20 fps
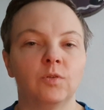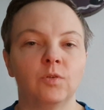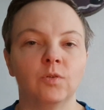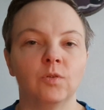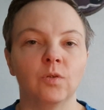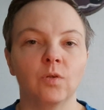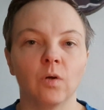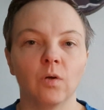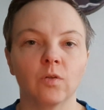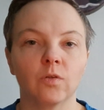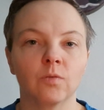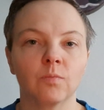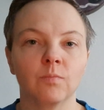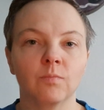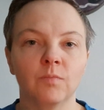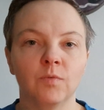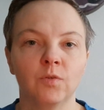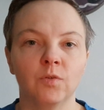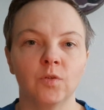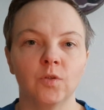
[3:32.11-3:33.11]
not
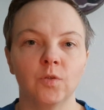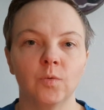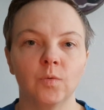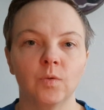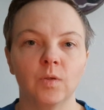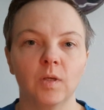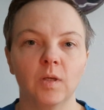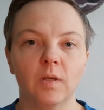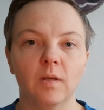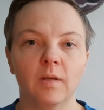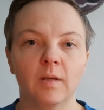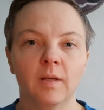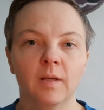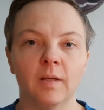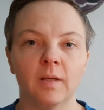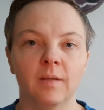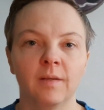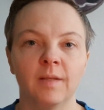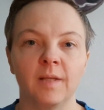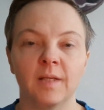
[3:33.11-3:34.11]
do
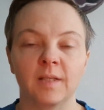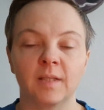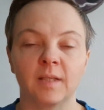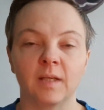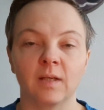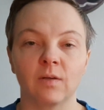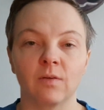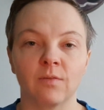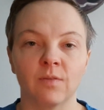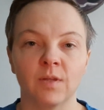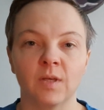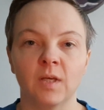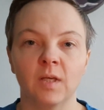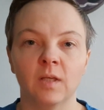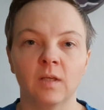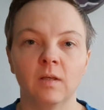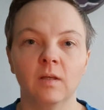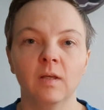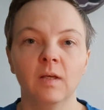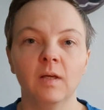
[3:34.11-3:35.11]
that kind of
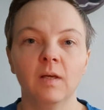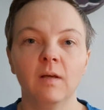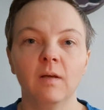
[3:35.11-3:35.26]
thing.